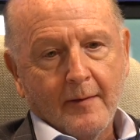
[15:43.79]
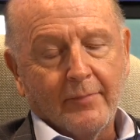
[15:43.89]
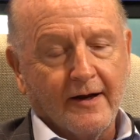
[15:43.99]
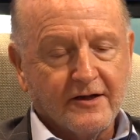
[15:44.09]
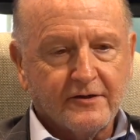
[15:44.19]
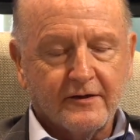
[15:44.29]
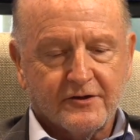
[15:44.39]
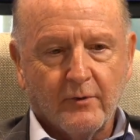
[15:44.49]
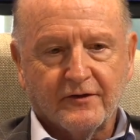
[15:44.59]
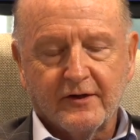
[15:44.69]
But I
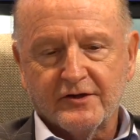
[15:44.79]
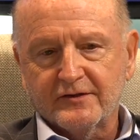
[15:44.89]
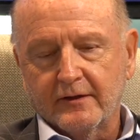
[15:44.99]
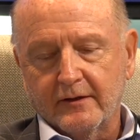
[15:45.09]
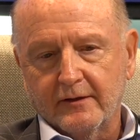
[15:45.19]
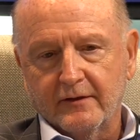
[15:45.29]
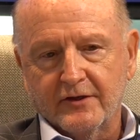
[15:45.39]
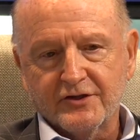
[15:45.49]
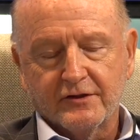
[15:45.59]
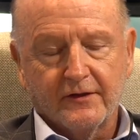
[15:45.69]
just want to say, just in
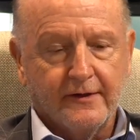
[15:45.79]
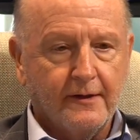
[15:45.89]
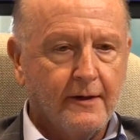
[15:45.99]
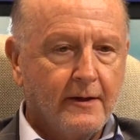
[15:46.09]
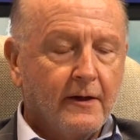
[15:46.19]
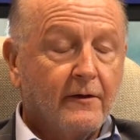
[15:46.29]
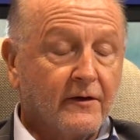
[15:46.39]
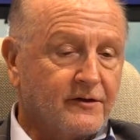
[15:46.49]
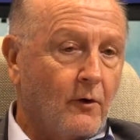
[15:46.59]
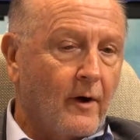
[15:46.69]
addition to
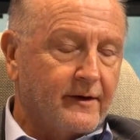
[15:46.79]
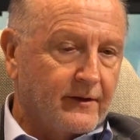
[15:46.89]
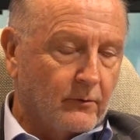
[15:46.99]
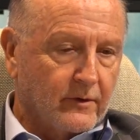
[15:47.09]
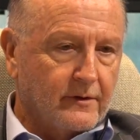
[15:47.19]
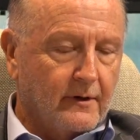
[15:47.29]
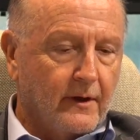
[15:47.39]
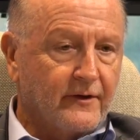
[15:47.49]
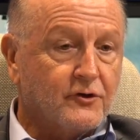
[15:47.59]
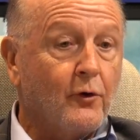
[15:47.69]
this whole idea that we're
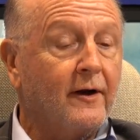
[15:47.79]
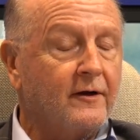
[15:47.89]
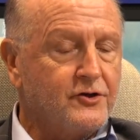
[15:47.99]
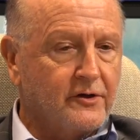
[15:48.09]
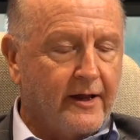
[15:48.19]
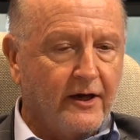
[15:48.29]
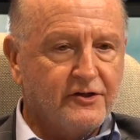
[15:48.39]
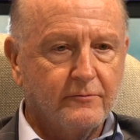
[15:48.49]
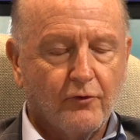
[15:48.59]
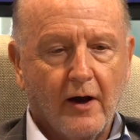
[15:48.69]
on the credit
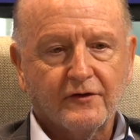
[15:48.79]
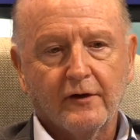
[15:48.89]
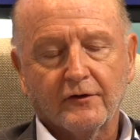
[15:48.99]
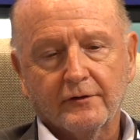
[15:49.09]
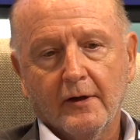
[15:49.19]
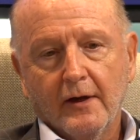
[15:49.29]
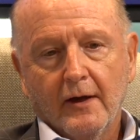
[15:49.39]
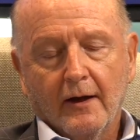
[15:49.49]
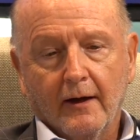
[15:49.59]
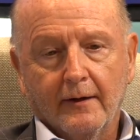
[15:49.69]
adjudication process,
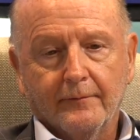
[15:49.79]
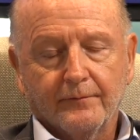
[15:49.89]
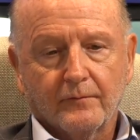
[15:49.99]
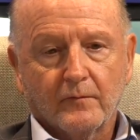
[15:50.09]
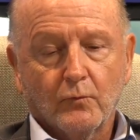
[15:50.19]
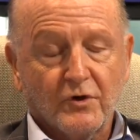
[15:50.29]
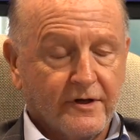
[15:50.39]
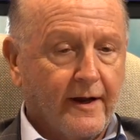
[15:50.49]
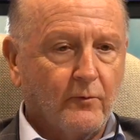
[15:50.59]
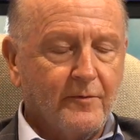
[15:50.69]
which
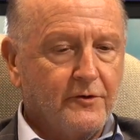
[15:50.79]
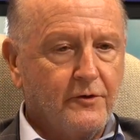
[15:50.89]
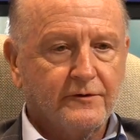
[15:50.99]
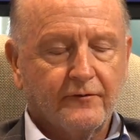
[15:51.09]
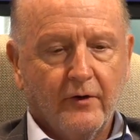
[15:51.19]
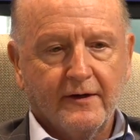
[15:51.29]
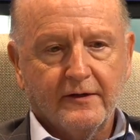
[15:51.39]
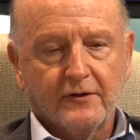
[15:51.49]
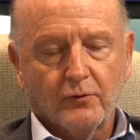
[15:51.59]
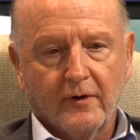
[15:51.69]
again we've been using for
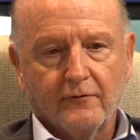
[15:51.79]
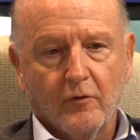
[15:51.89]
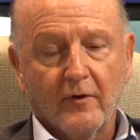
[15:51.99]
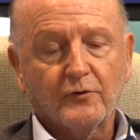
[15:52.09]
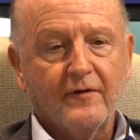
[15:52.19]
18, 24 months.